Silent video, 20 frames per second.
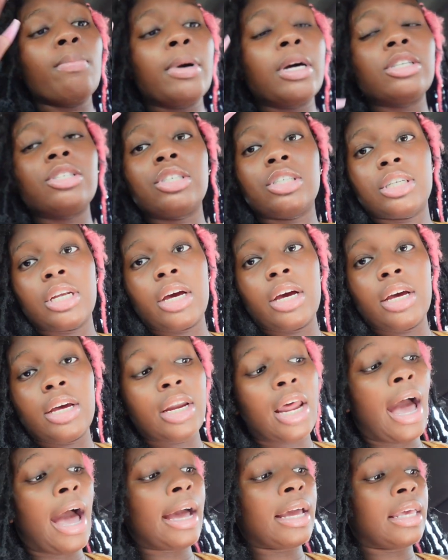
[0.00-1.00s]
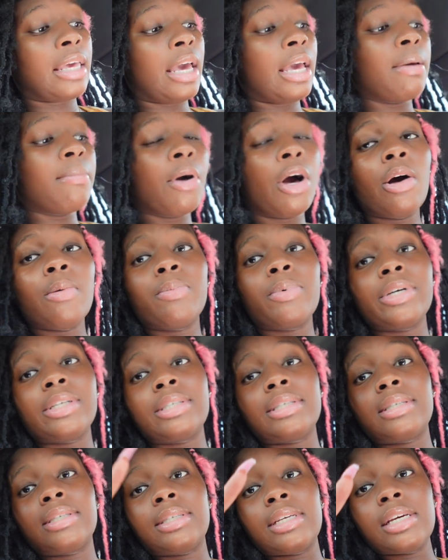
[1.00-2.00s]
much done. I came up
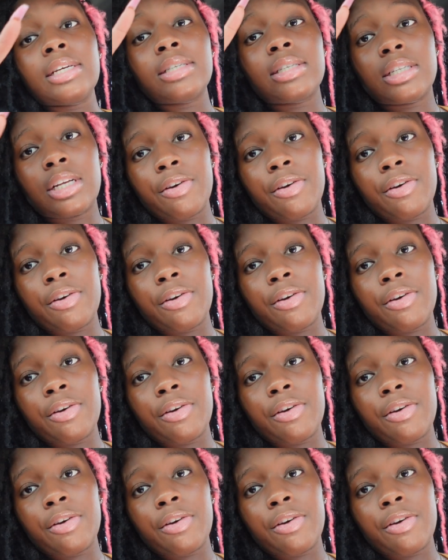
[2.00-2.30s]
with 6